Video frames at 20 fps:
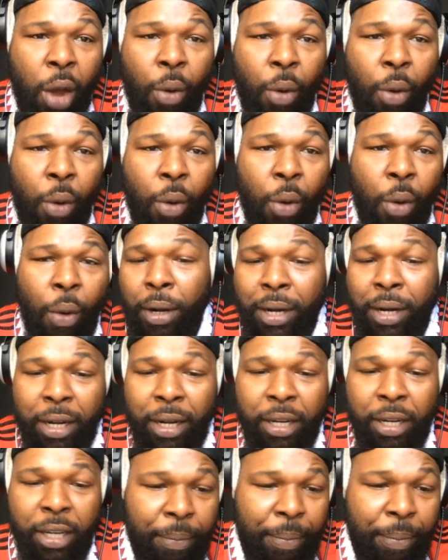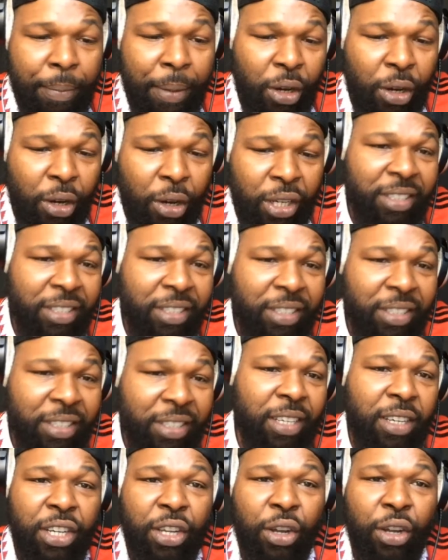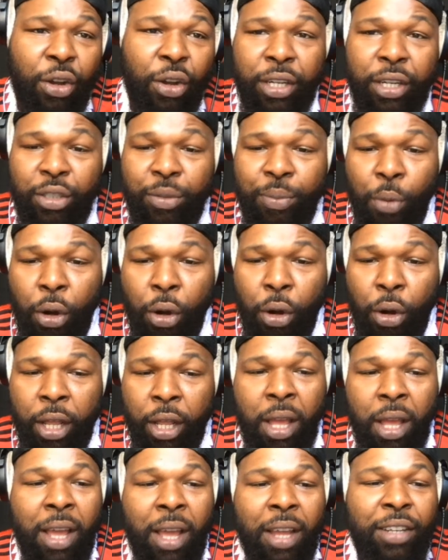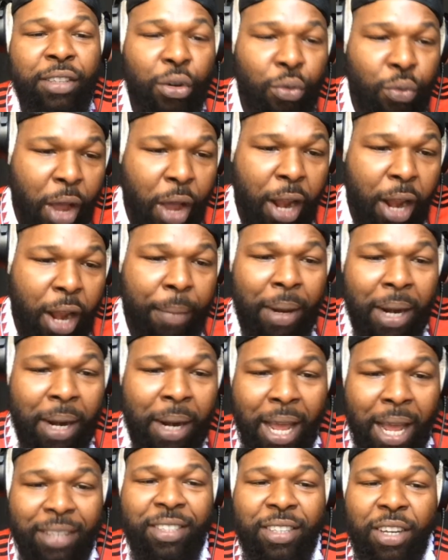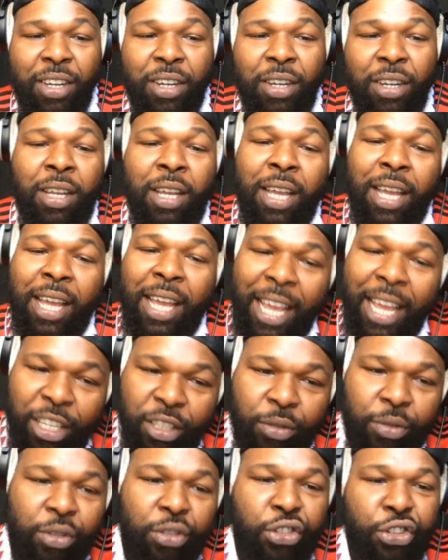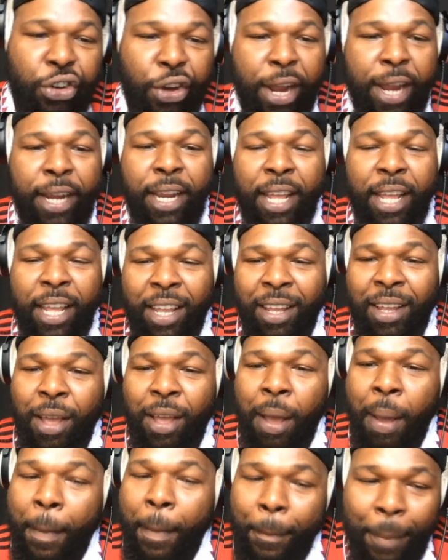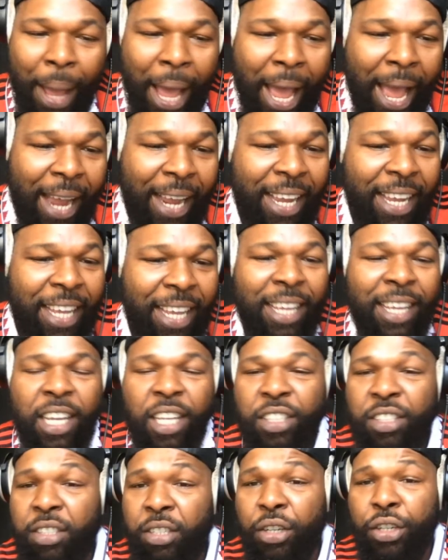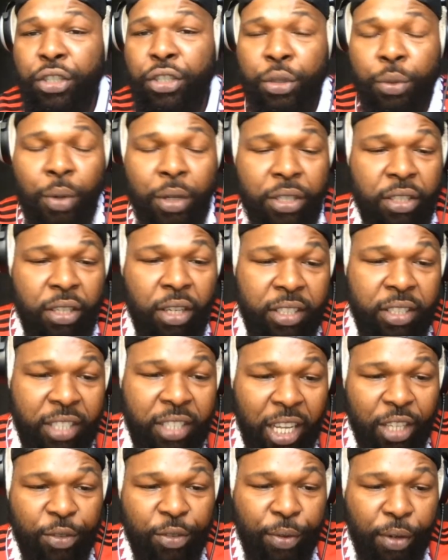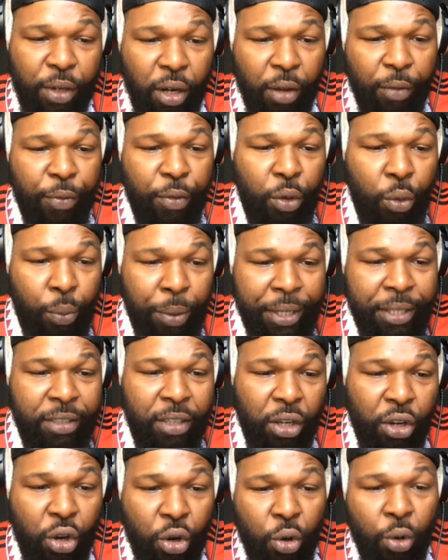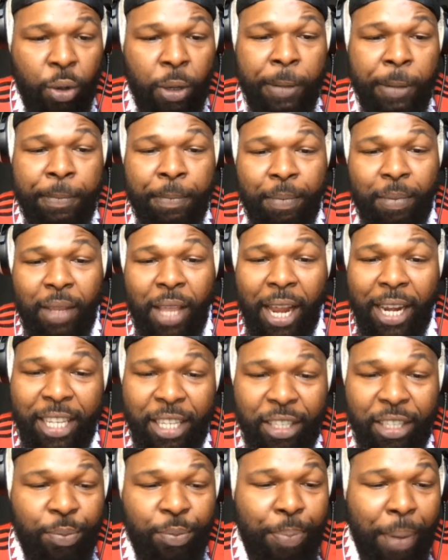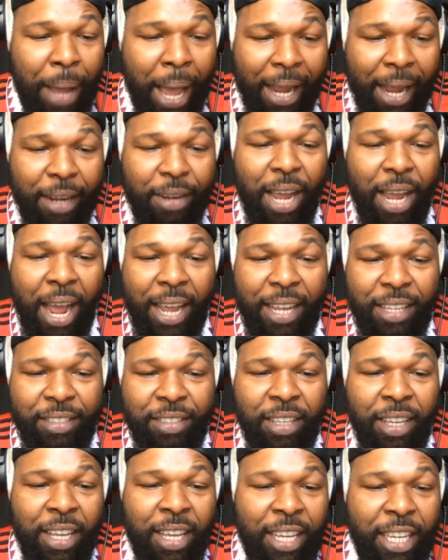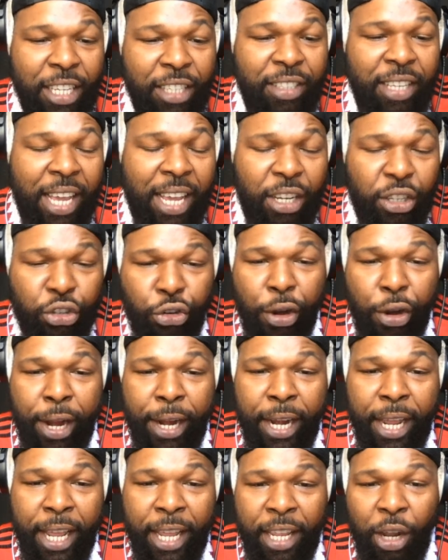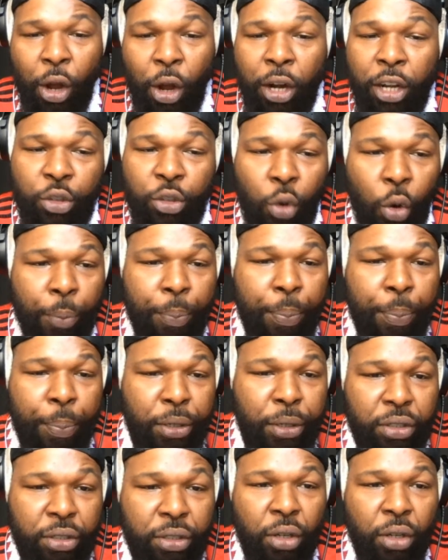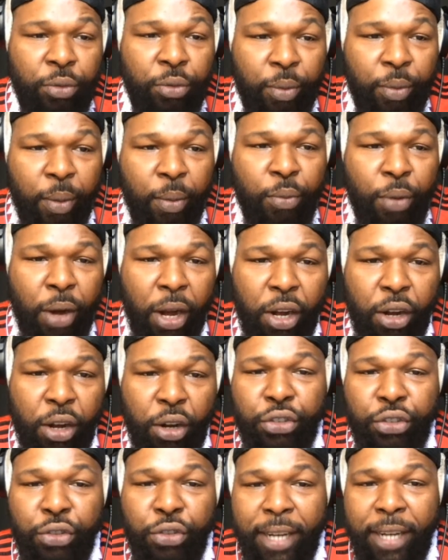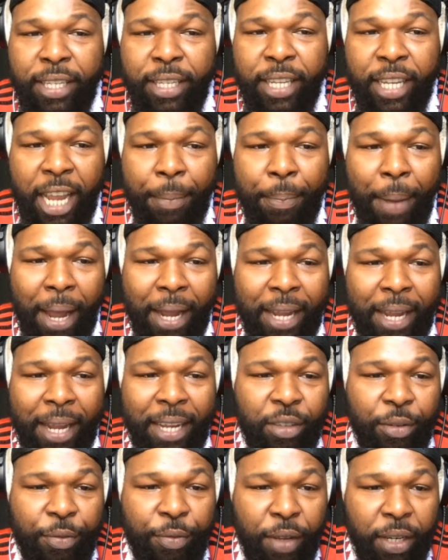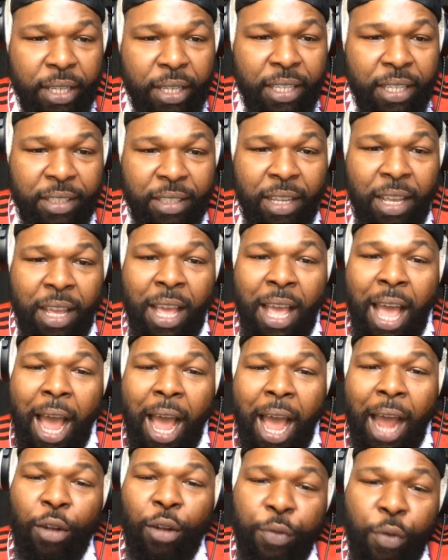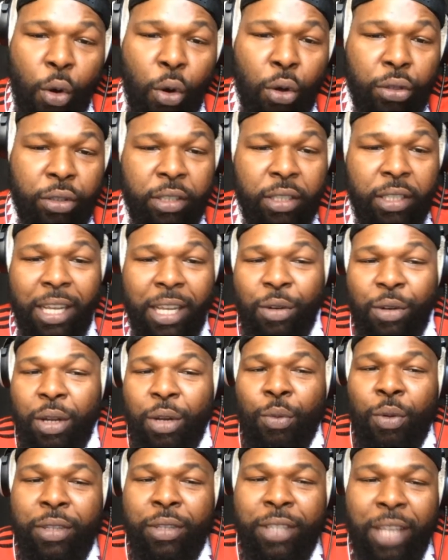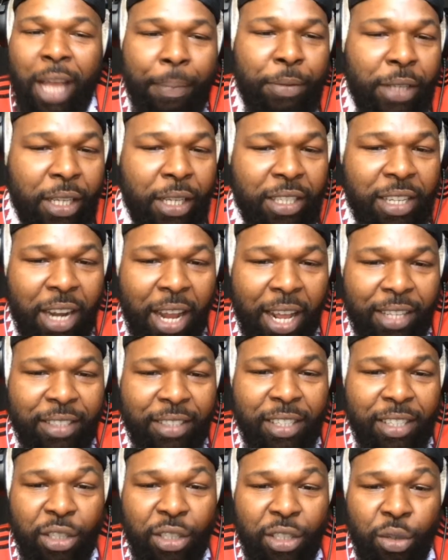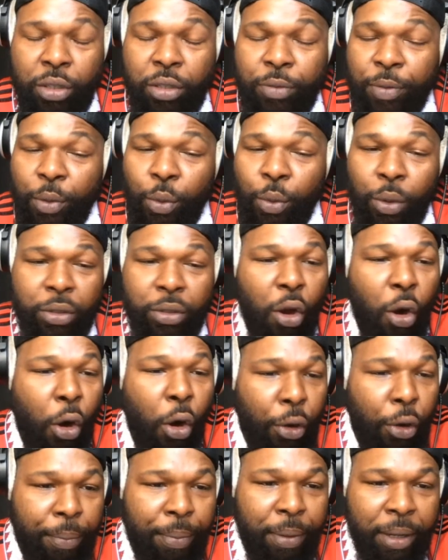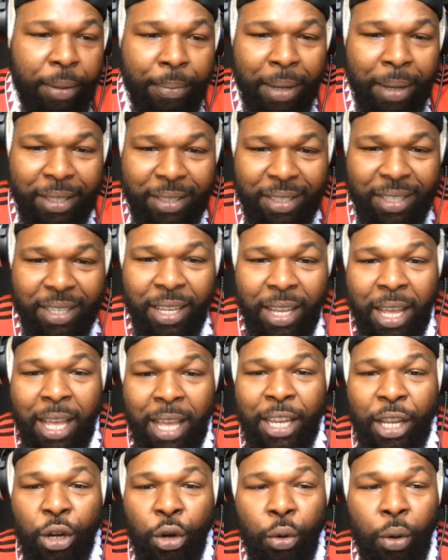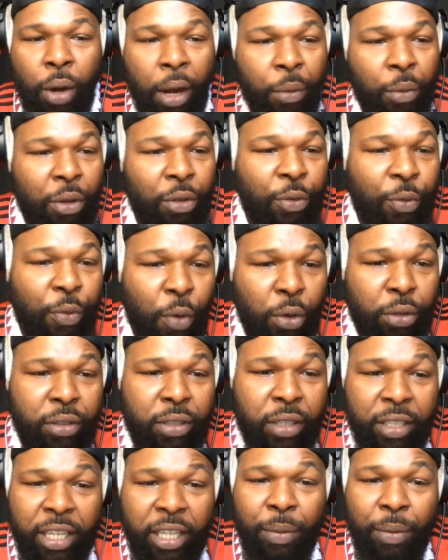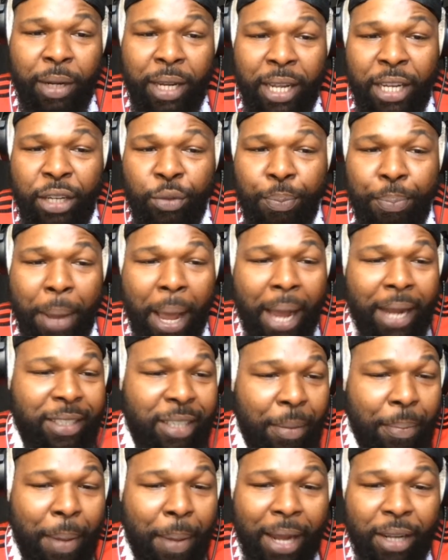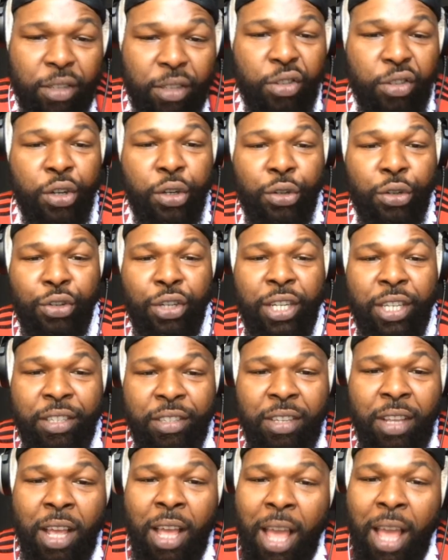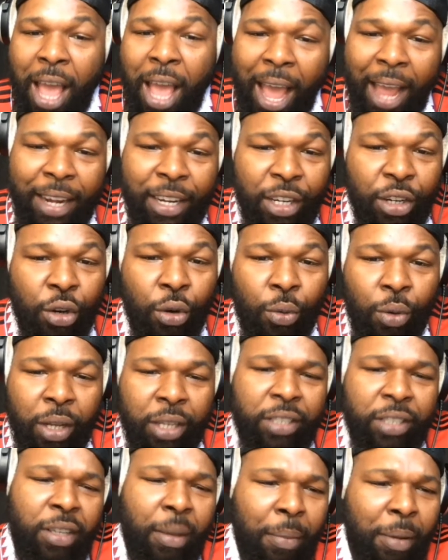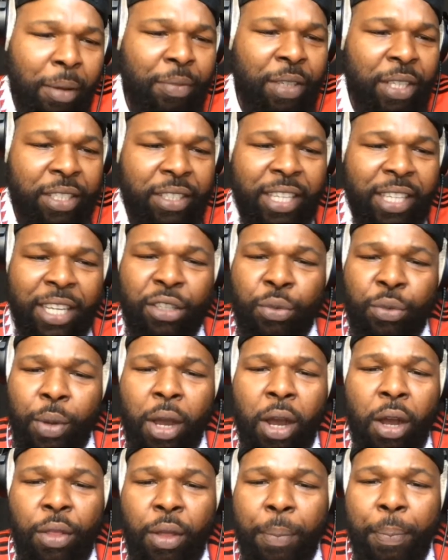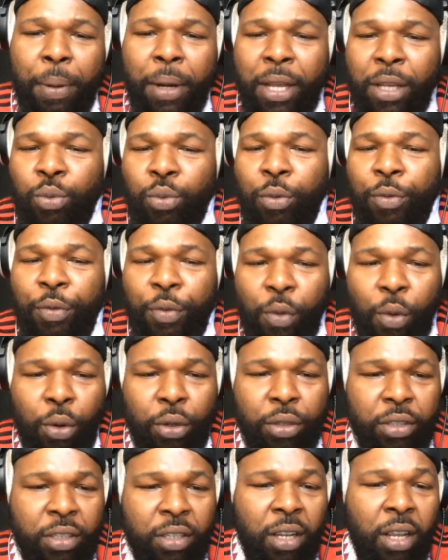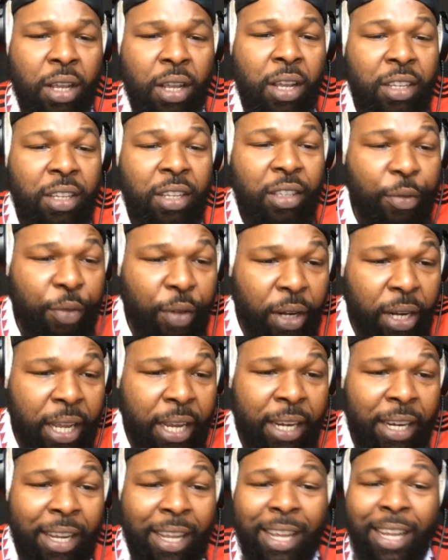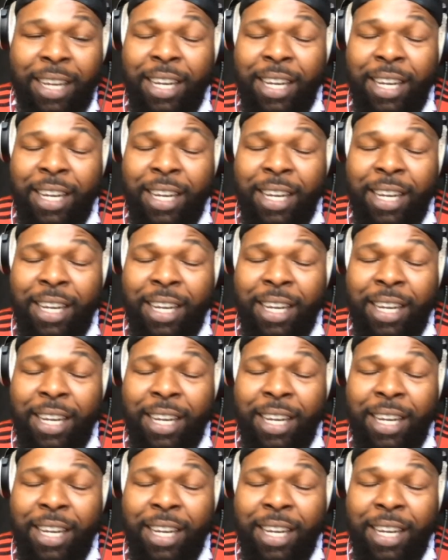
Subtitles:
I reported a little bit on this earlier on this morning. Terrell Malacia is training back. His surgery was successful a few weeks ago, and he's back, guys. He's in training on his own personal record, trying to get back into fitness. And of course, his absence last season was horribly missed, and was forced to deal with back-to-back surgeries. And, it's some of these things where other players were forced to fill in.